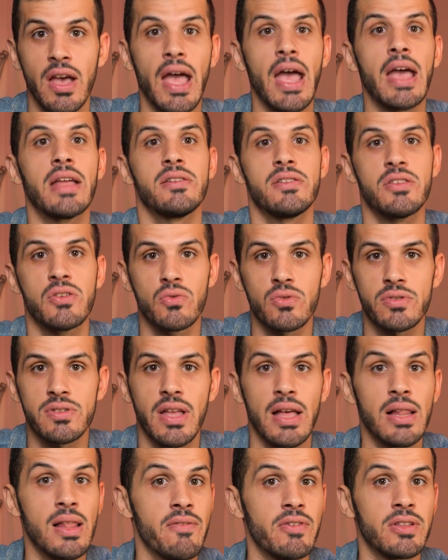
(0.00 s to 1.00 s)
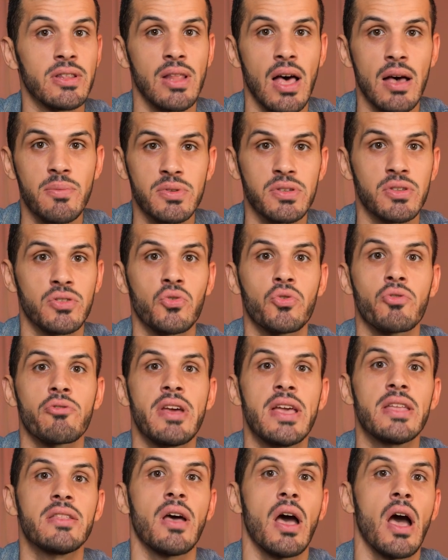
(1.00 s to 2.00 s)
and used Elevenlabs to
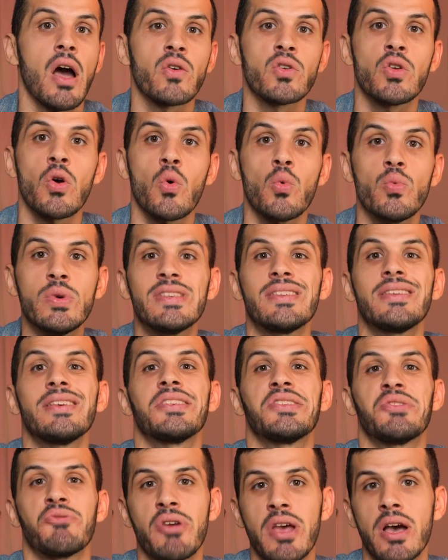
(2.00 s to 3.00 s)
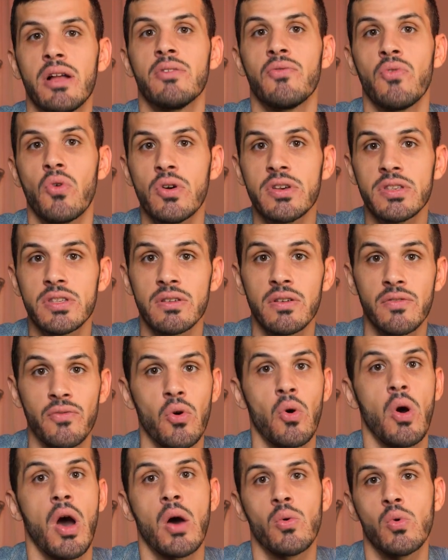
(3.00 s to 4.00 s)
create audio with his real voice
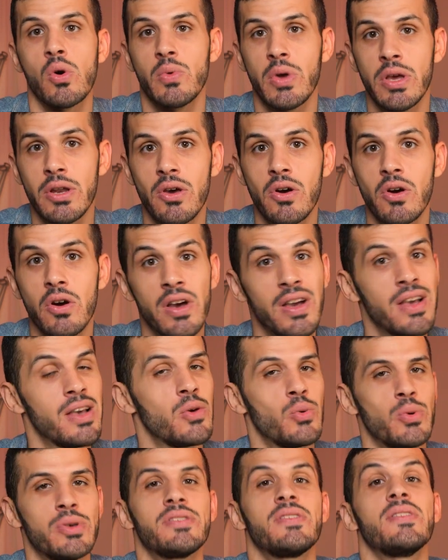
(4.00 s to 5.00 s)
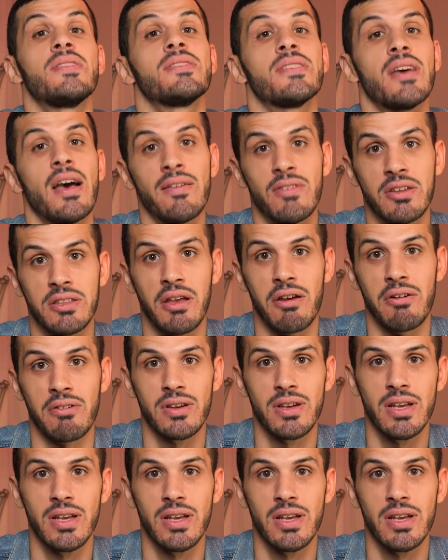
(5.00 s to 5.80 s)
for our video with his avatar.